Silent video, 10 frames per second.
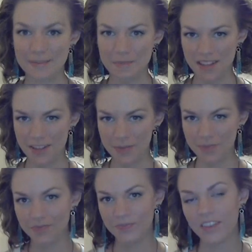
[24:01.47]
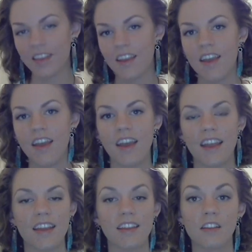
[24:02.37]
to meet you,
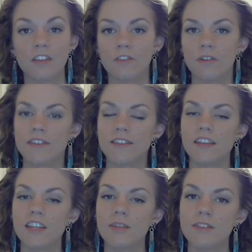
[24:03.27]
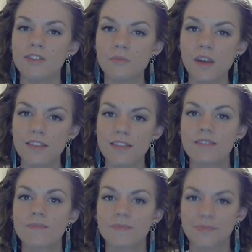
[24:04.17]
and I look forward to seeing you in 2
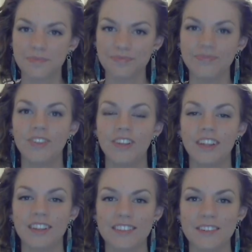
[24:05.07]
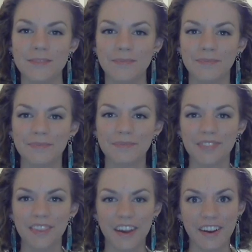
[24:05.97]
months. Good luck to you.
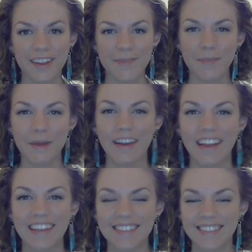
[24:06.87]
Alright, bye-bye.